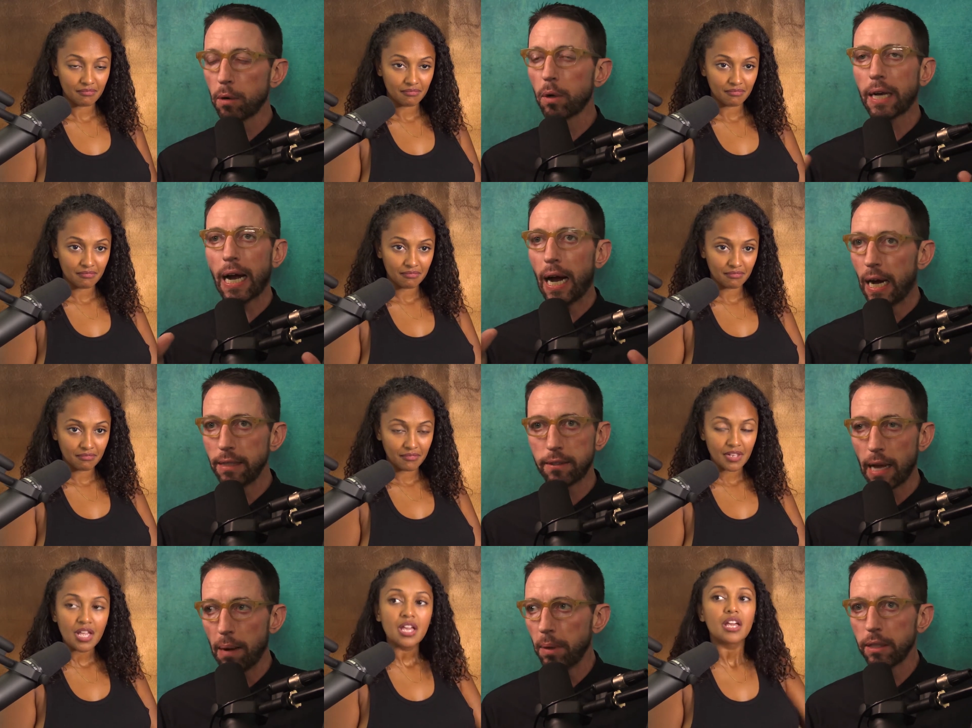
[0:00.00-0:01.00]
Speaker 1: There were
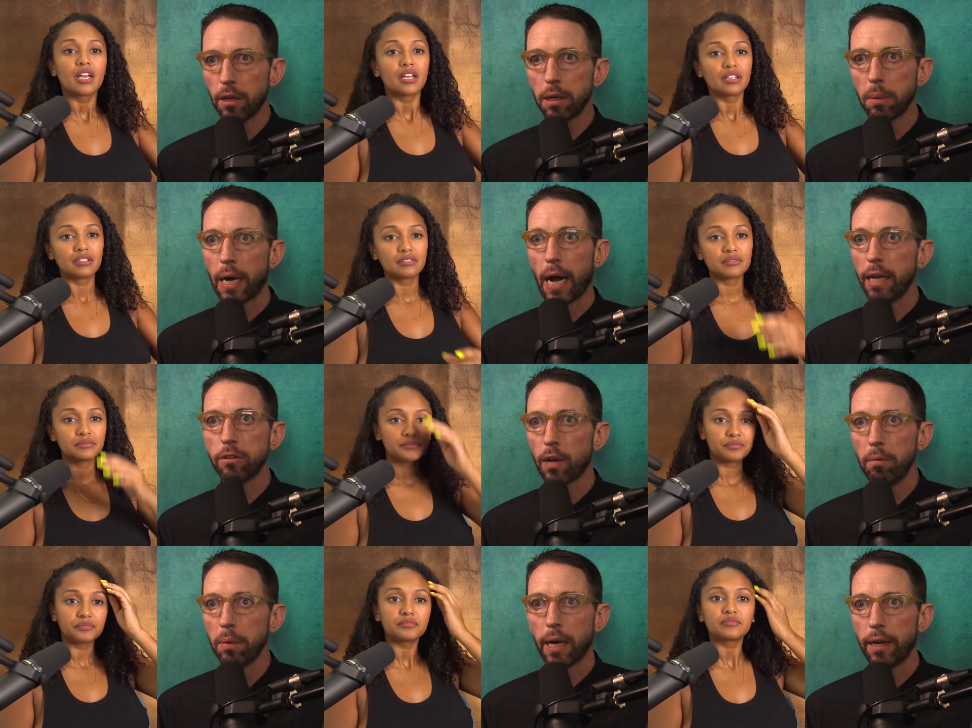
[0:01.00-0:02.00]
constant. I'm not talking about high school.
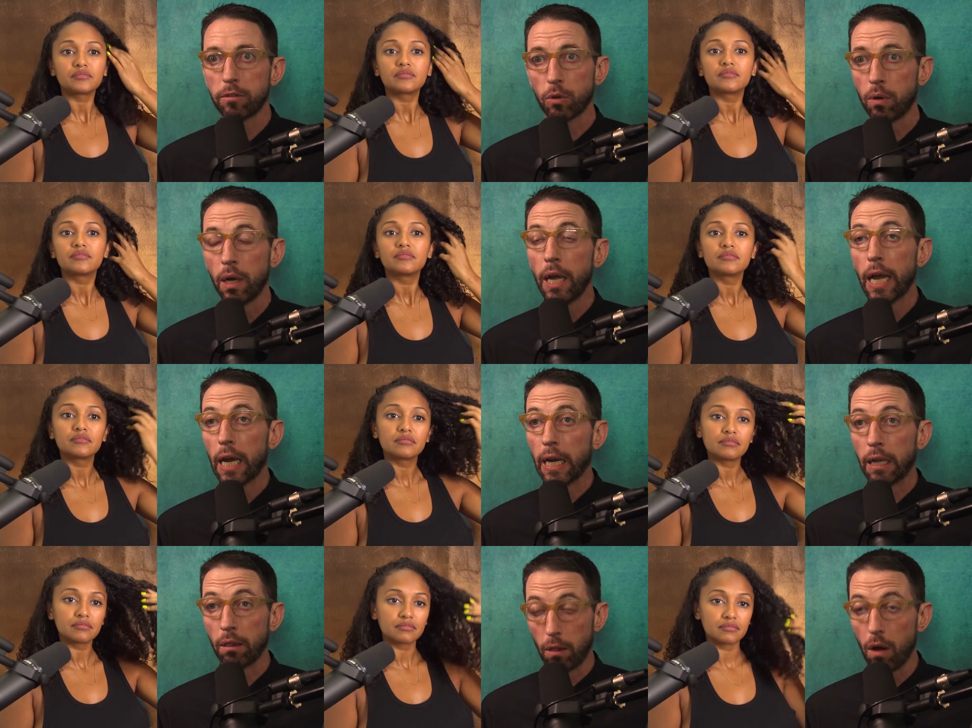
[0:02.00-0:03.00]
I have been in high school in
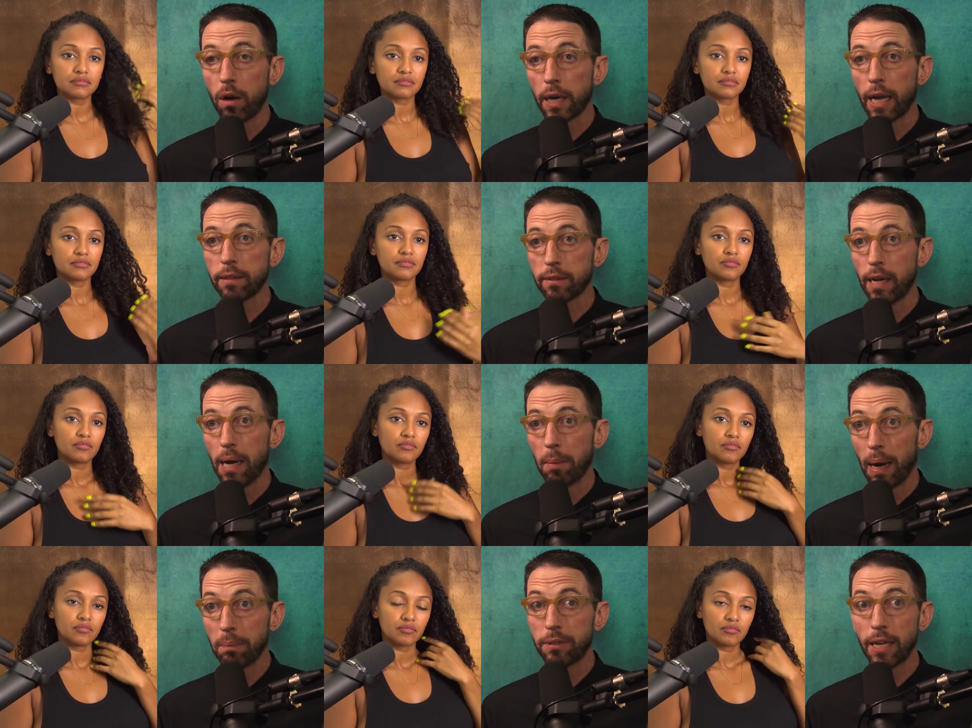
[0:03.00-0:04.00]
a long ass time.
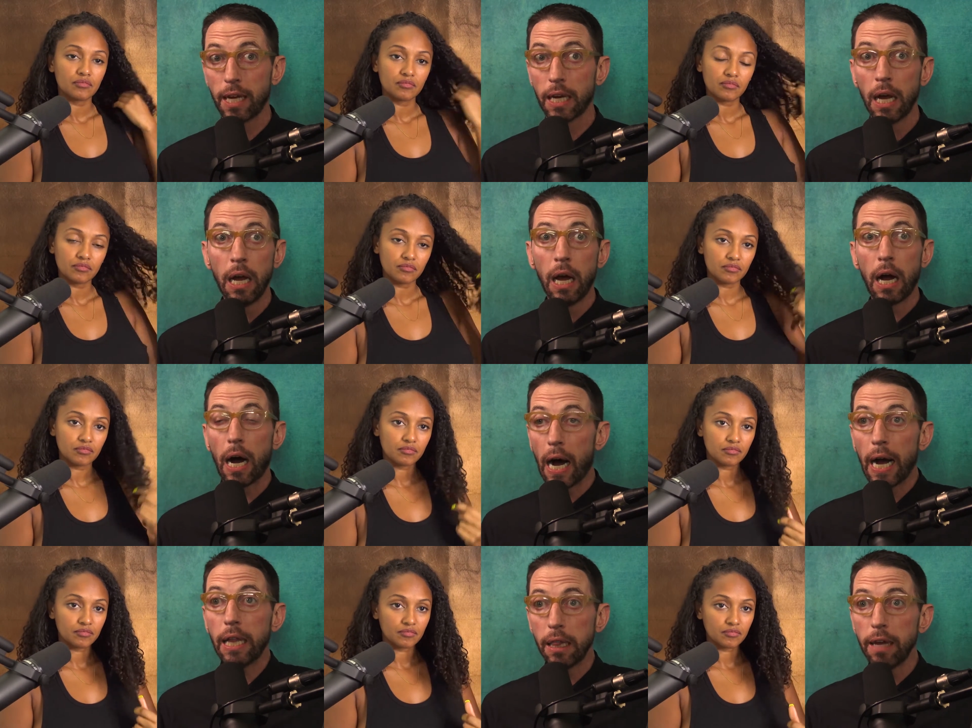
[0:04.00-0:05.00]
I'm saying
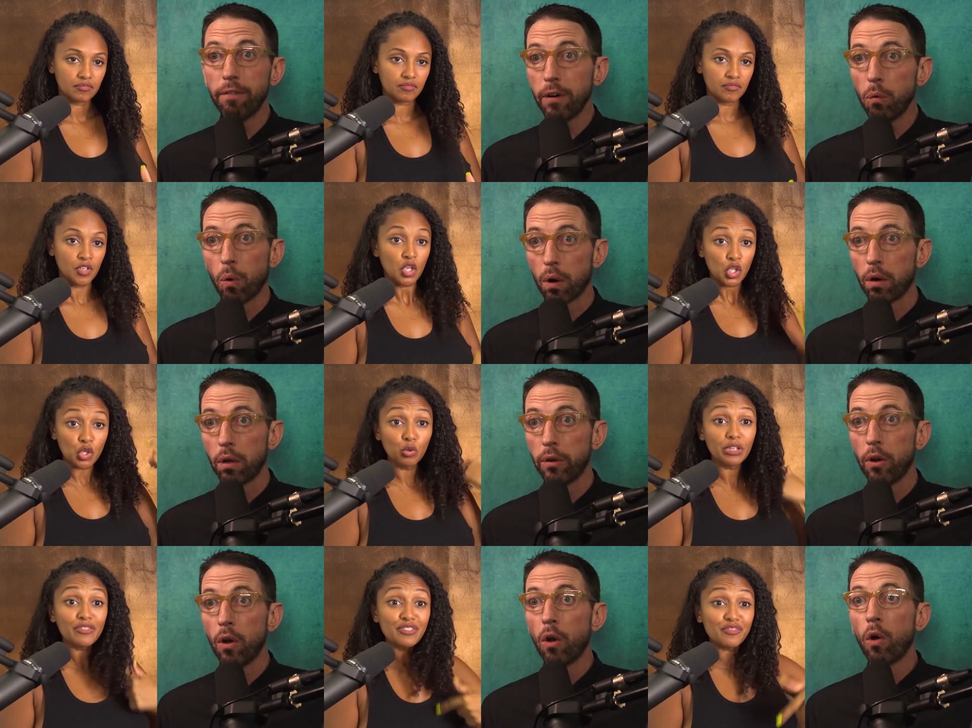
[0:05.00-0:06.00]
I live in a world.
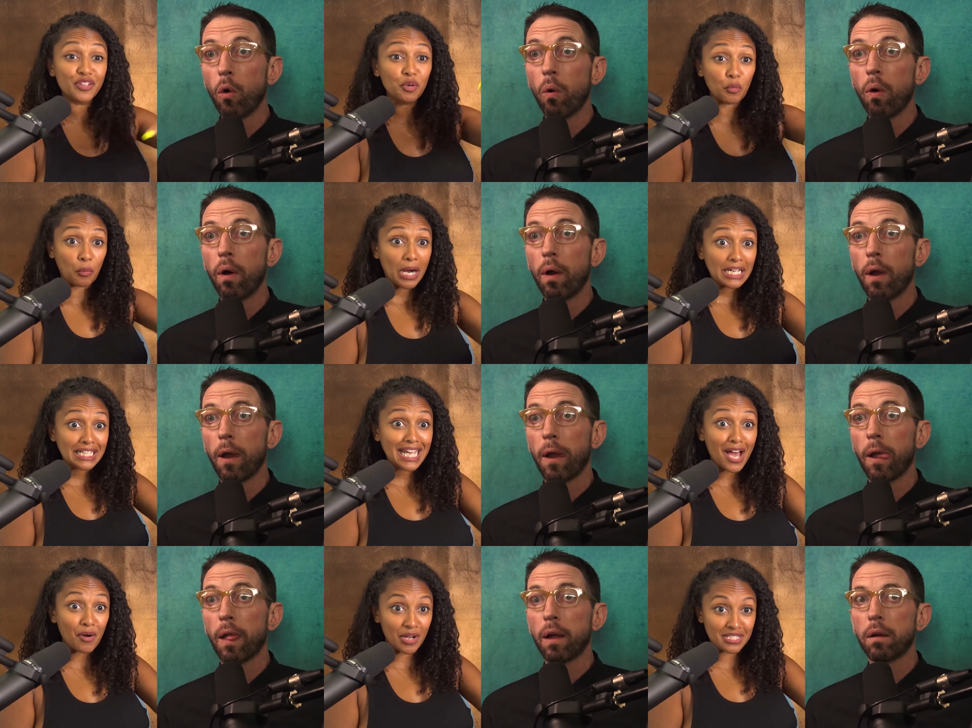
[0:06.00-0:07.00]
You
Speaker 2: live in fear right
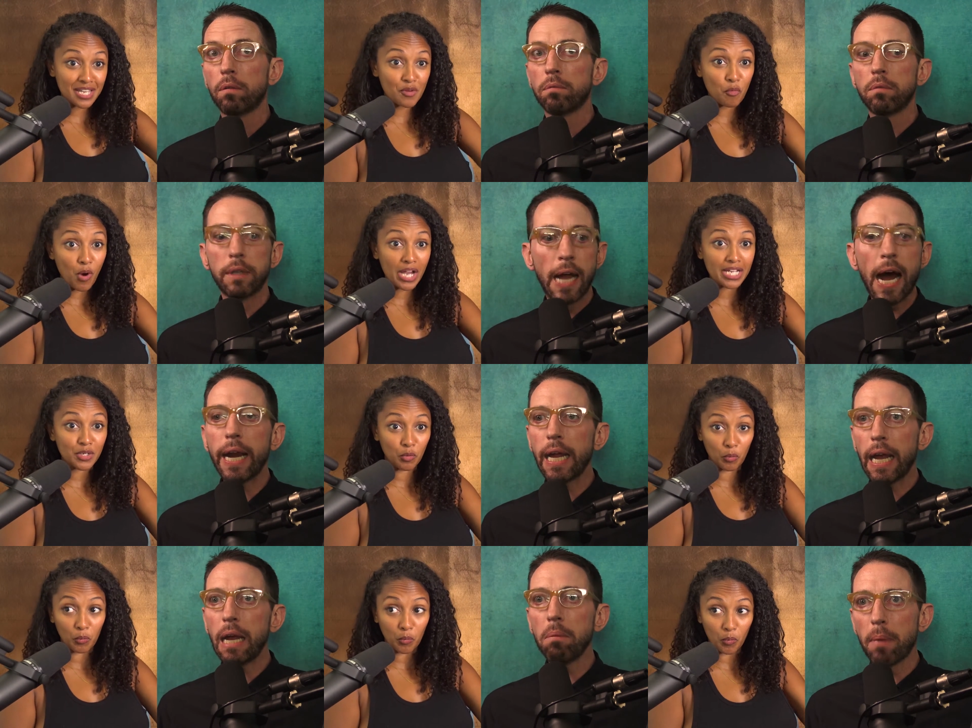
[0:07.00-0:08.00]
now as a white.
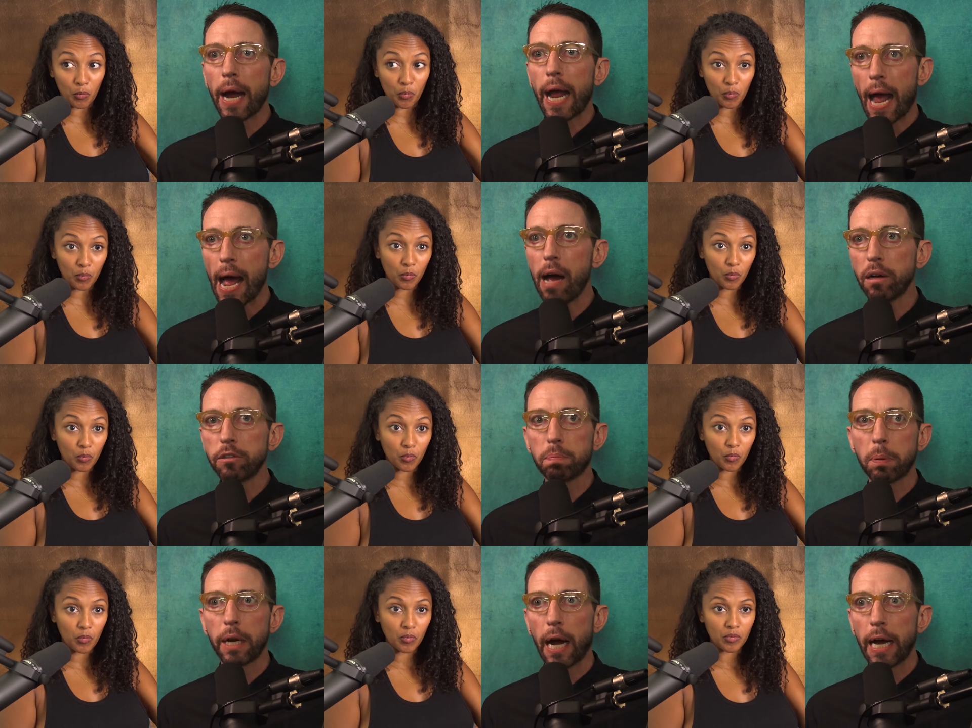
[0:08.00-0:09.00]
Speaker 1: Not in my house,
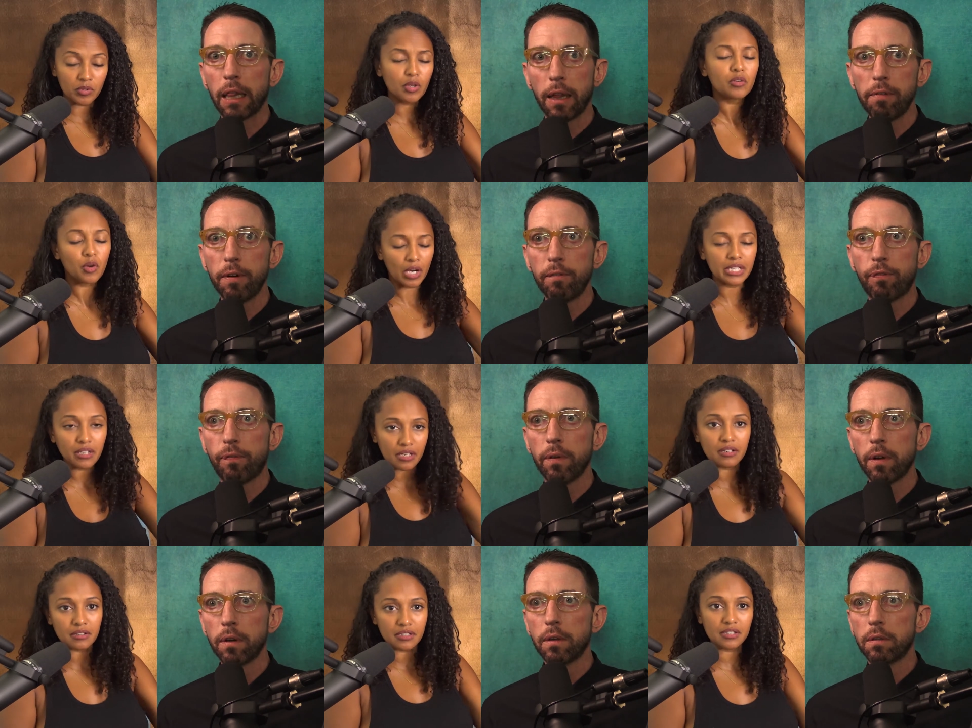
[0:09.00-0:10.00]
but I live. No, no, in,
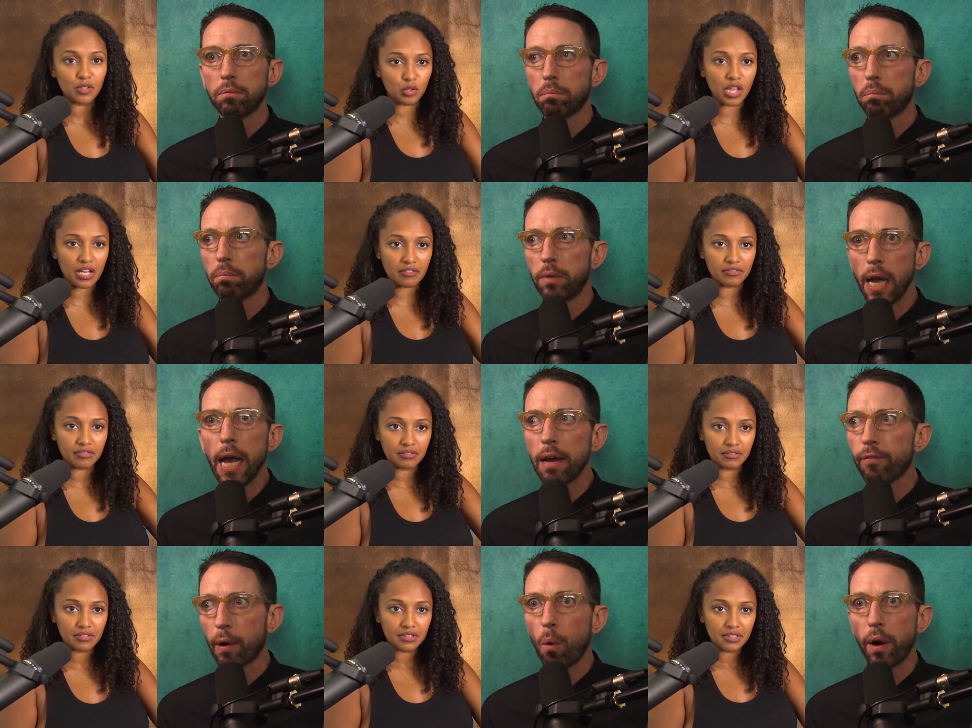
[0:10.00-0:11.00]
Speaker 2: I, in your life.
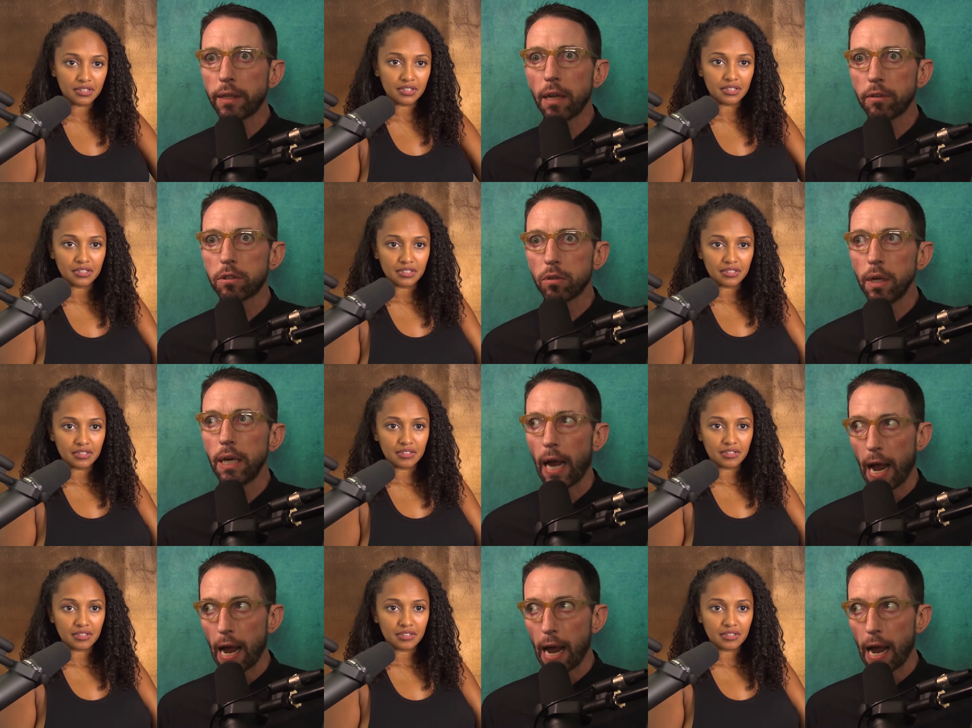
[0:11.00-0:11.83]
Yeah,
Speaker 1: if I walk down the street,